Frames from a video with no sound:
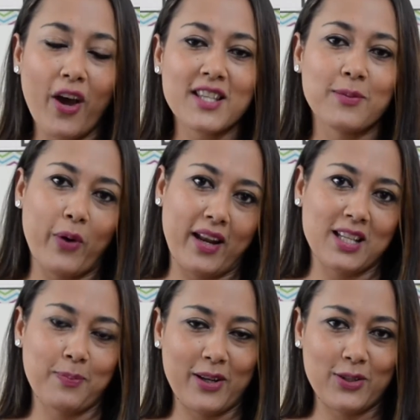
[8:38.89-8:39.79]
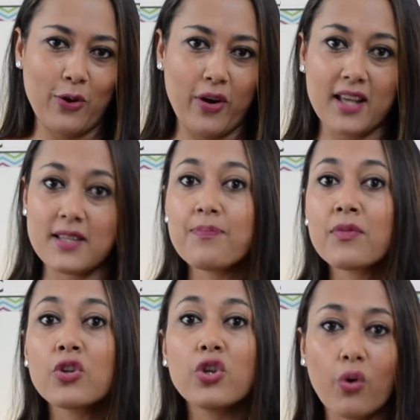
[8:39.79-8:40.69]
buenas personas.
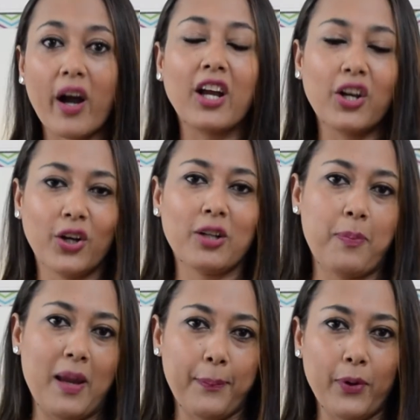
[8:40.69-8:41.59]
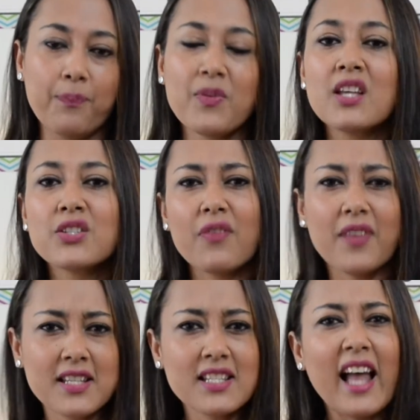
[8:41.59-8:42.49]
You are good people. So this
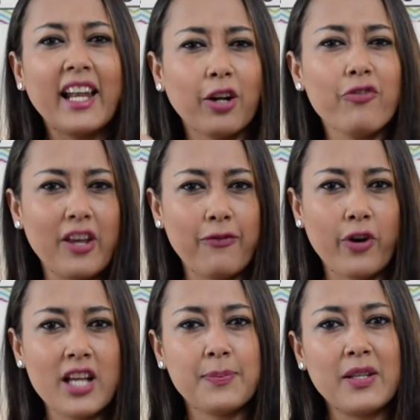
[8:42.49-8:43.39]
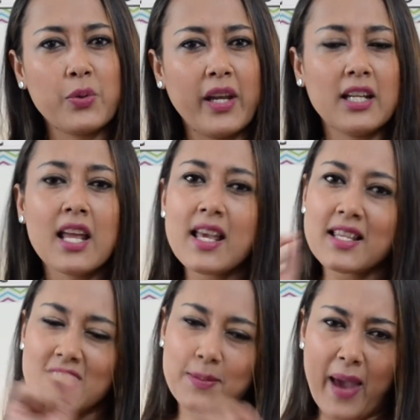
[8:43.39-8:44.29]
is a little difference between
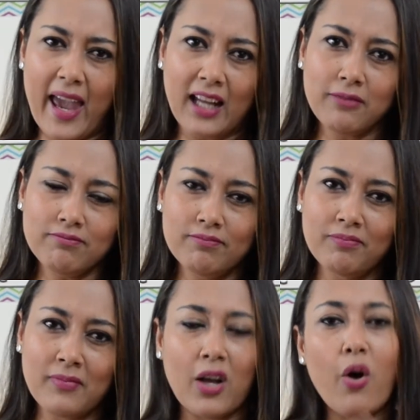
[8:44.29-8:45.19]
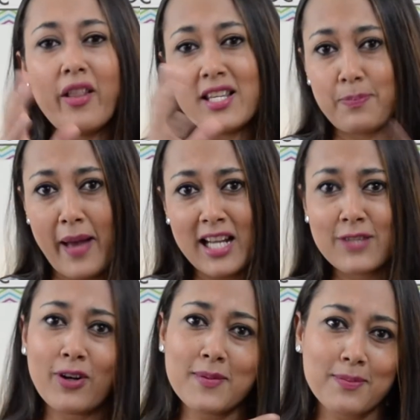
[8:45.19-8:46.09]
Spain, or the Spanish
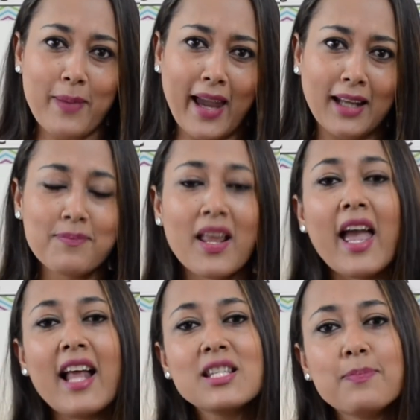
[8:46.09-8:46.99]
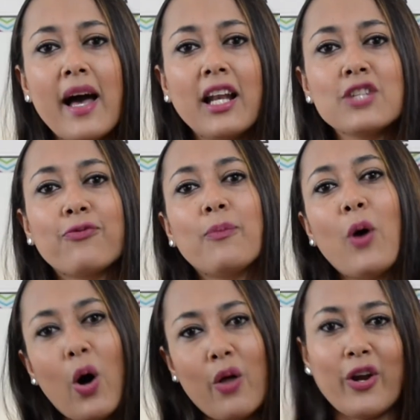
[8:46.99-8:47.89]
from Spain, and Spanish from other